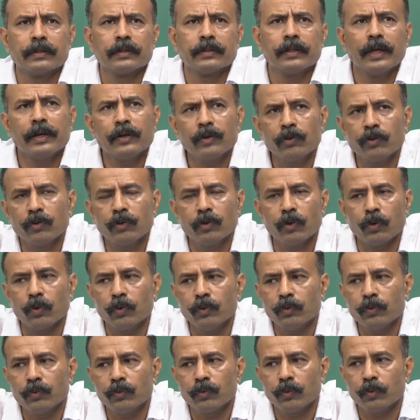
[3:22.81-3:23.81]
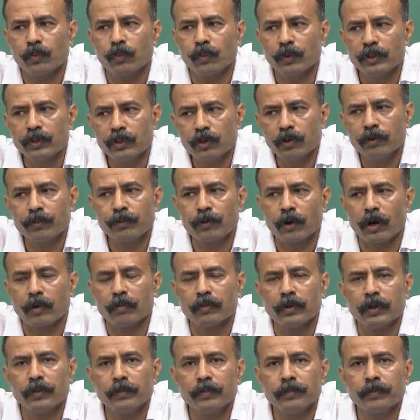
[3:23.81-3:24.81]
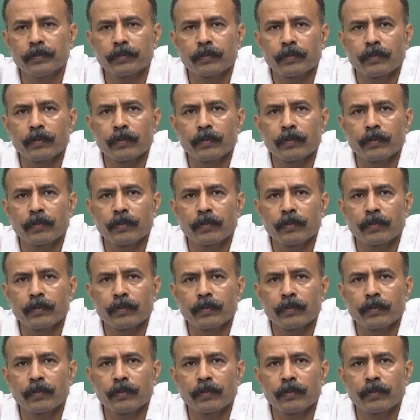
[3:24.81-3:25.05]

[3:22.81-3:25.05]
then you know with your problem